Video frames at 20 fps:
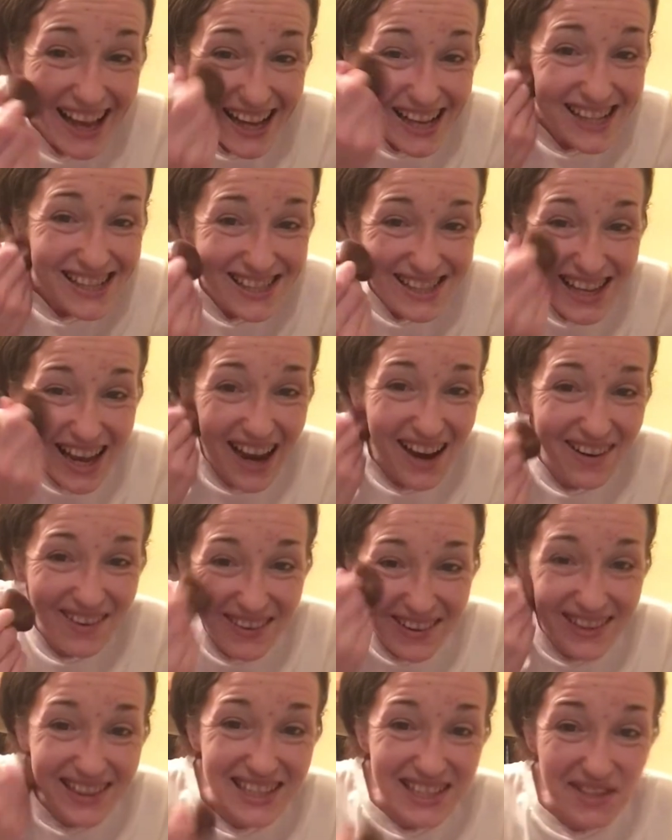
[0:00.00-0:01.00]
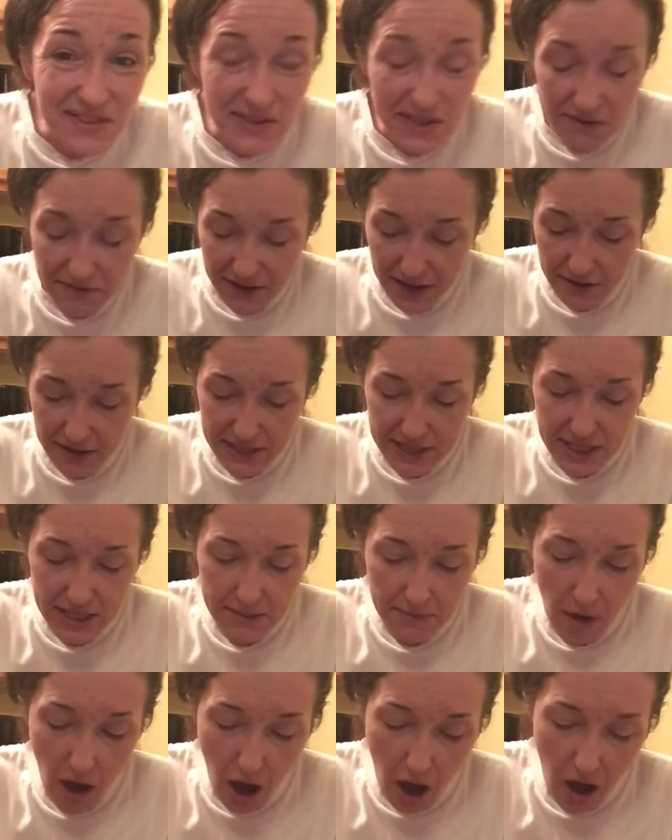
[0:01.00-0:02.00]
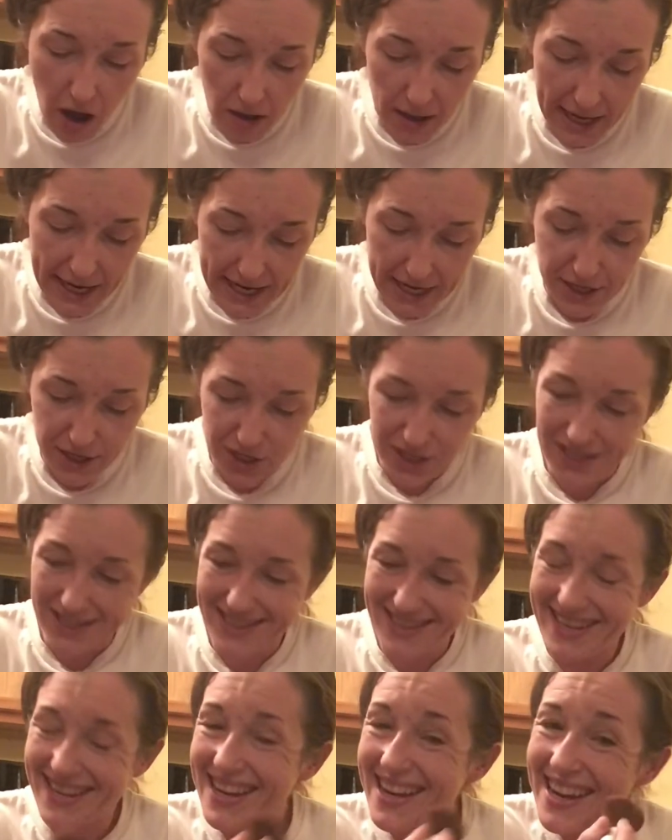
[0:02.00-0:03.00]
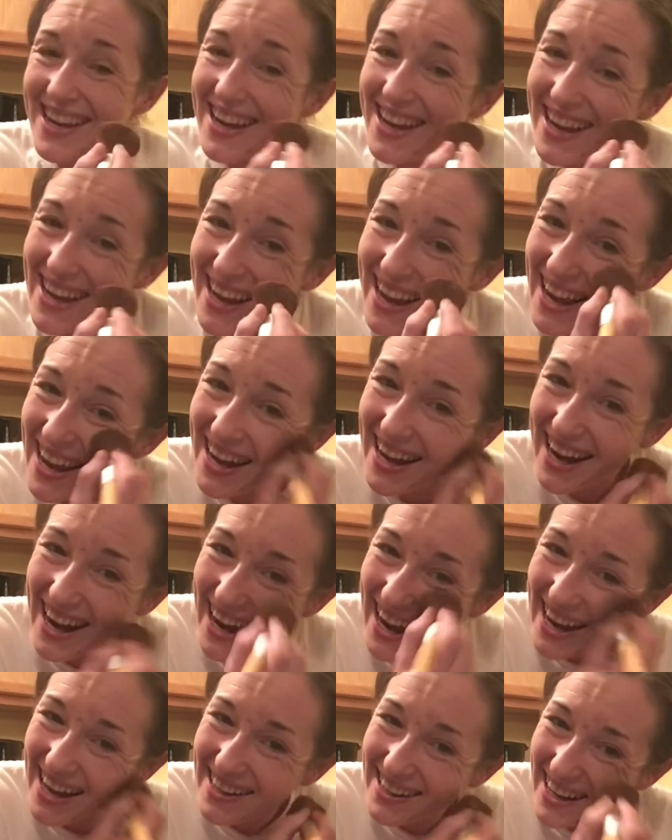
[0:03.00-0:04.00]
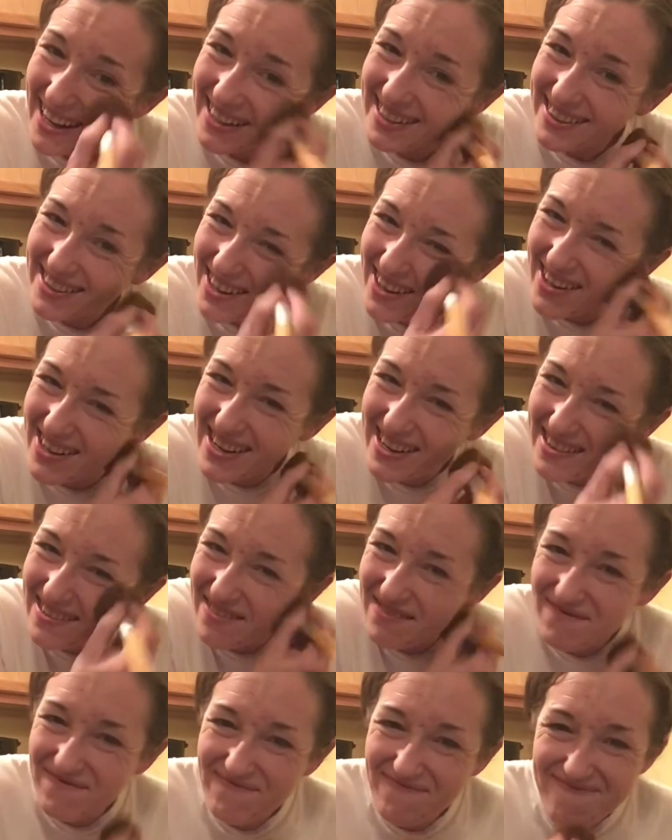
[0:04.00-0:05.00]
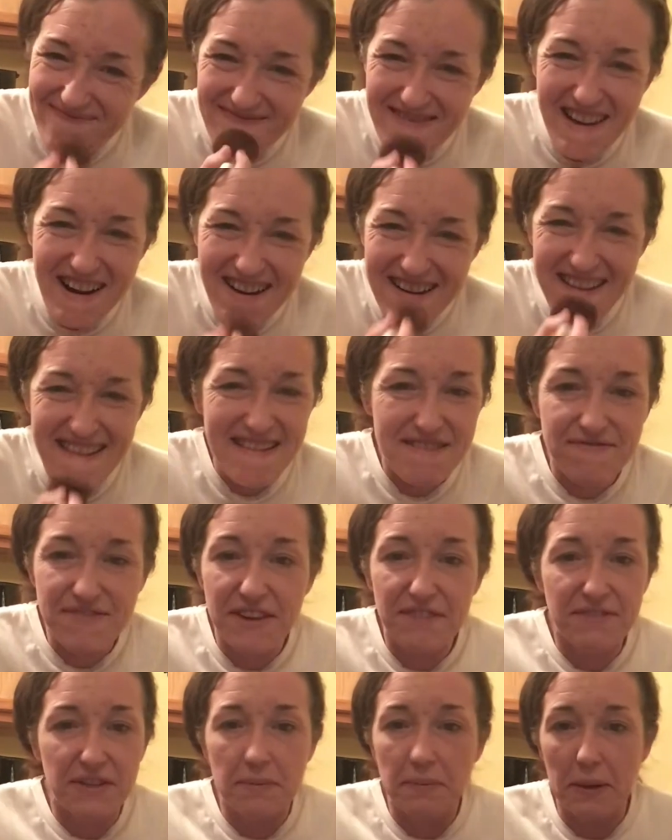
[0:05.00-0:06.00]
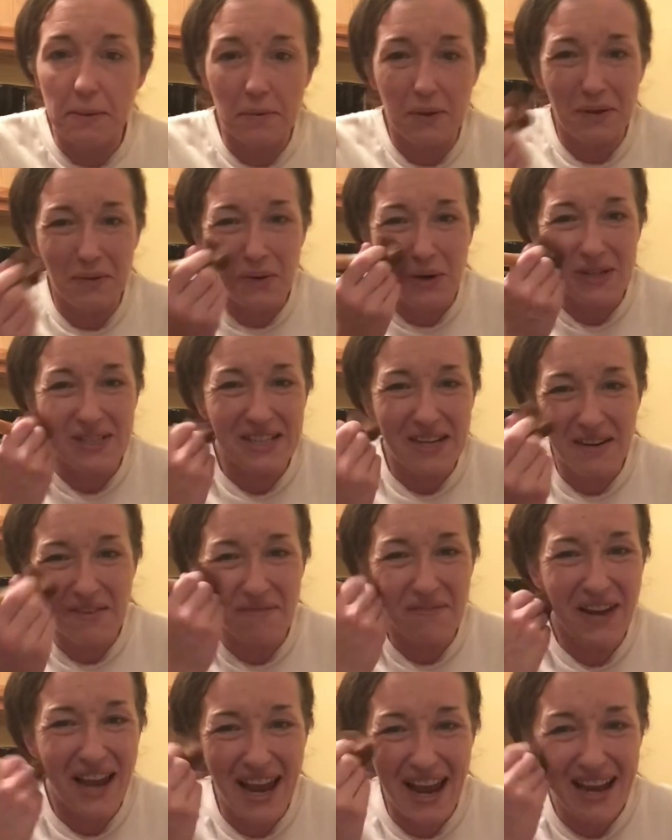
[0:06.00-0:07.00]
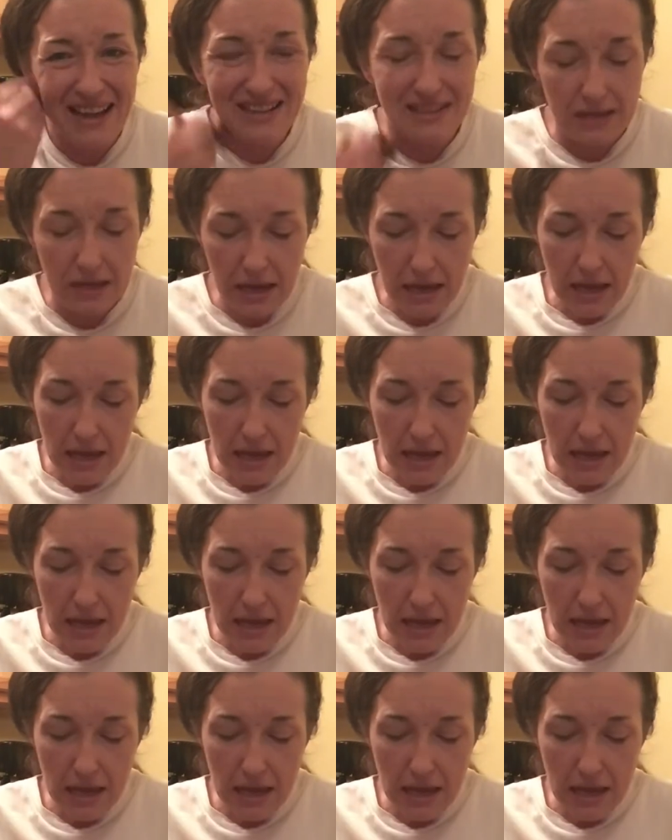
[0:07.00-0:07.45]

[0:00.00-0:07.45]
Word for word: So this was a very small agency and it had like 30, 30 to 50 people that worked in it max.